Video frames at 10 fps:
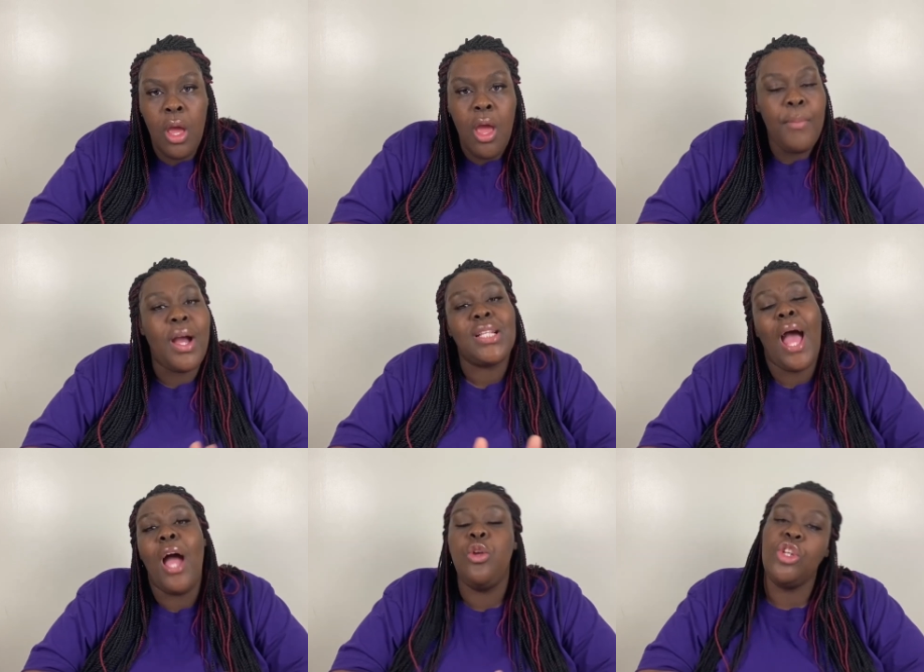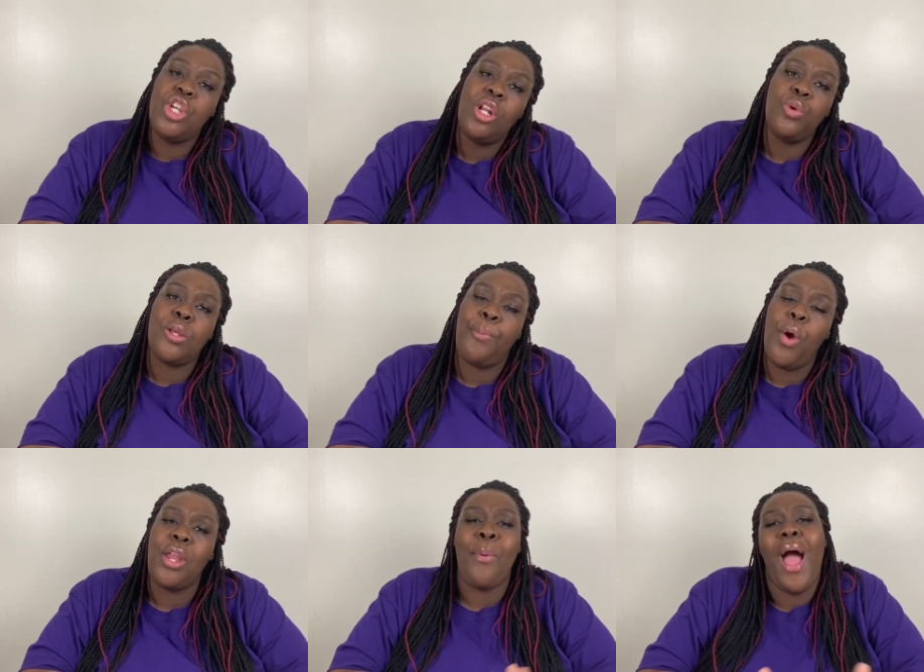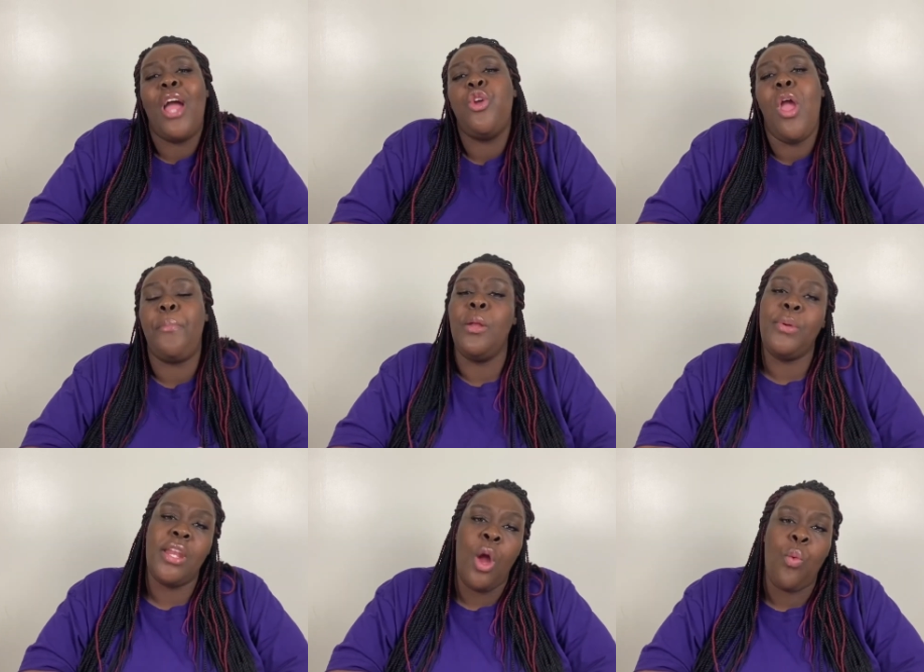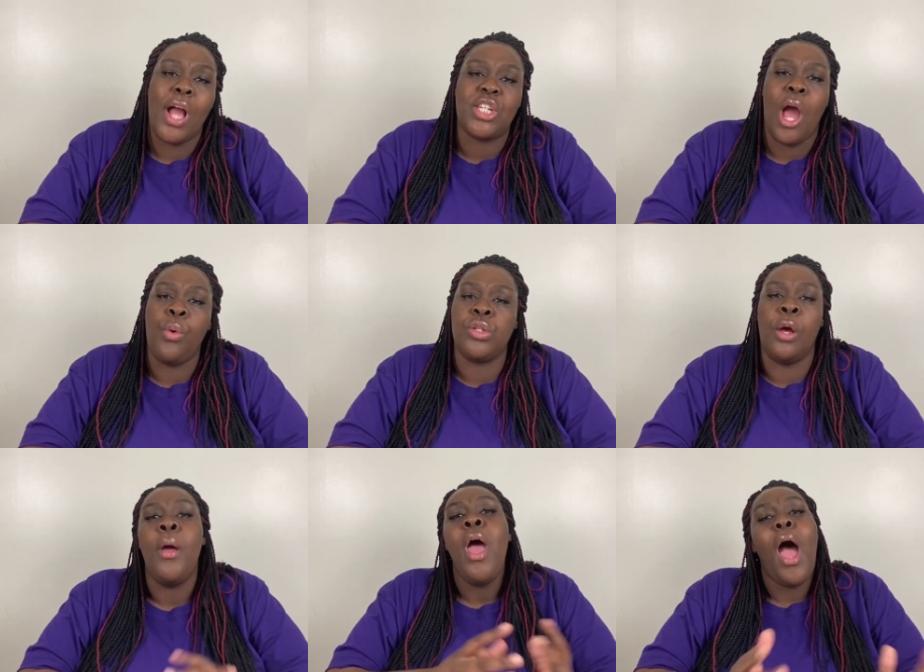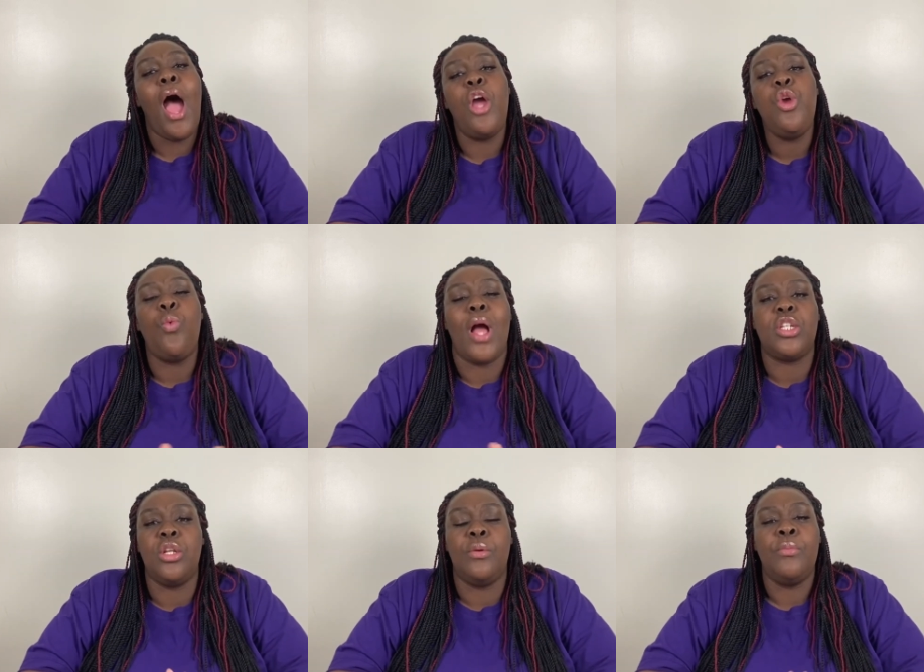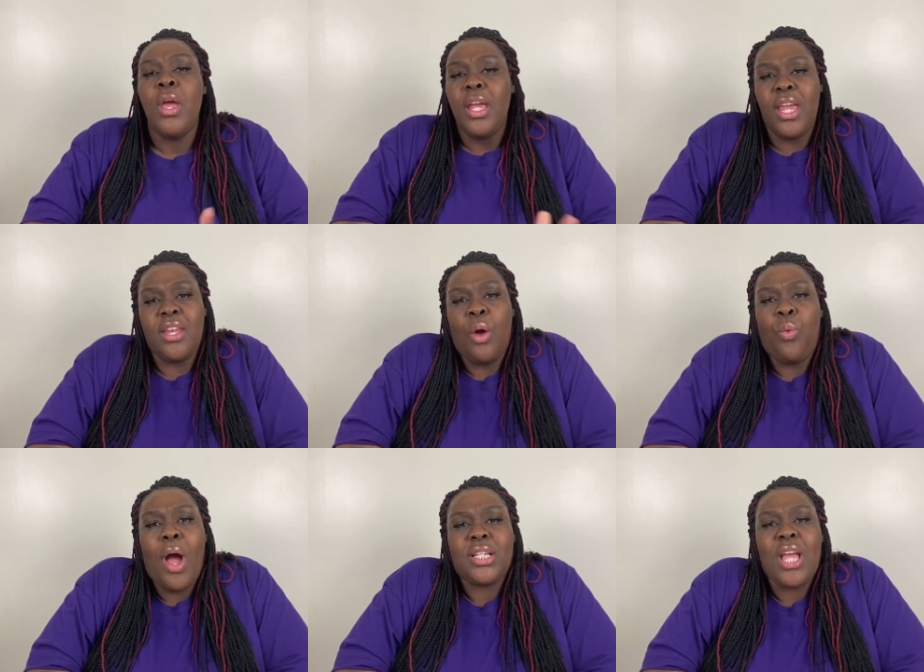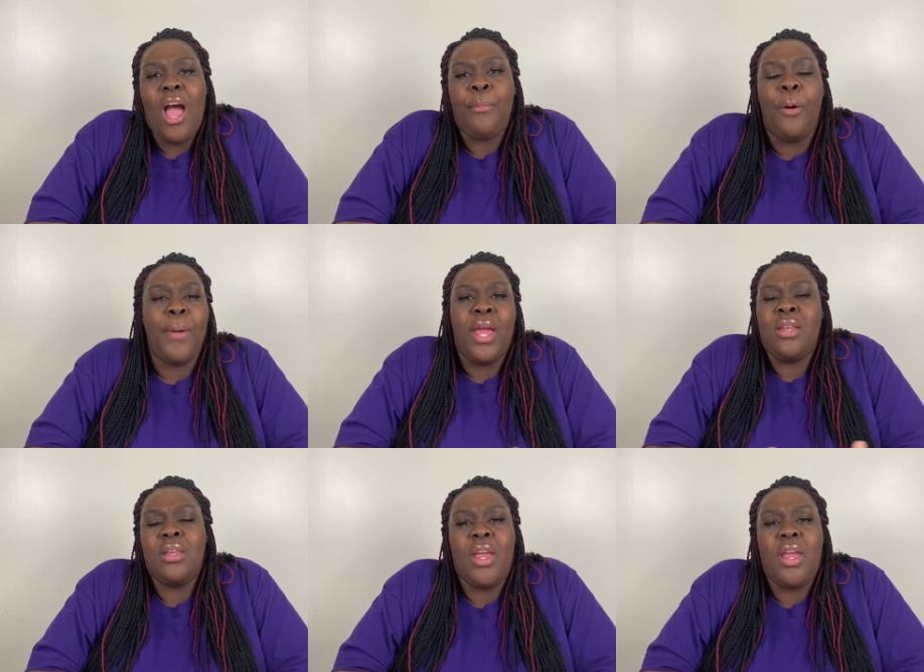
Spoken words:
Because how you're generally supporting them, how you're helping them get their watch hours up, how you're watching them get their watch time up and